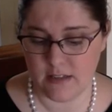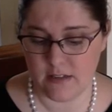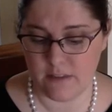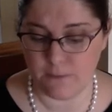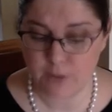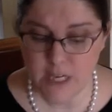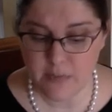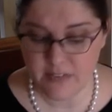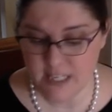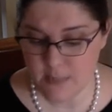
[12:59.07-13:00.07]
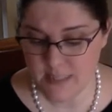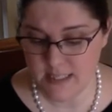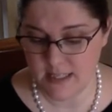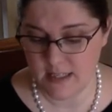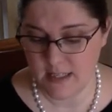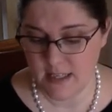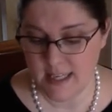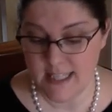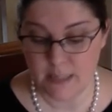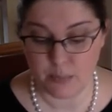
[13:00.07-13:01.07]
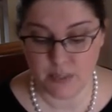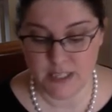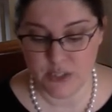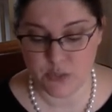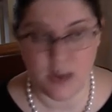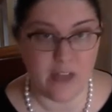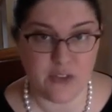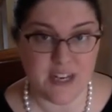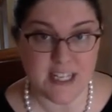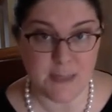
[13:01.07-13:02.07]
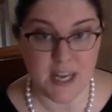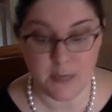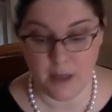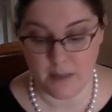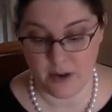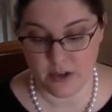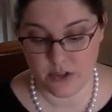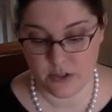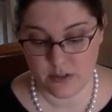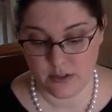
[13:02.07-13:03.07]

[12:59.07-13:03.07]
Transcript: the freedom of intimacy is abridged rather than expanded by marriage.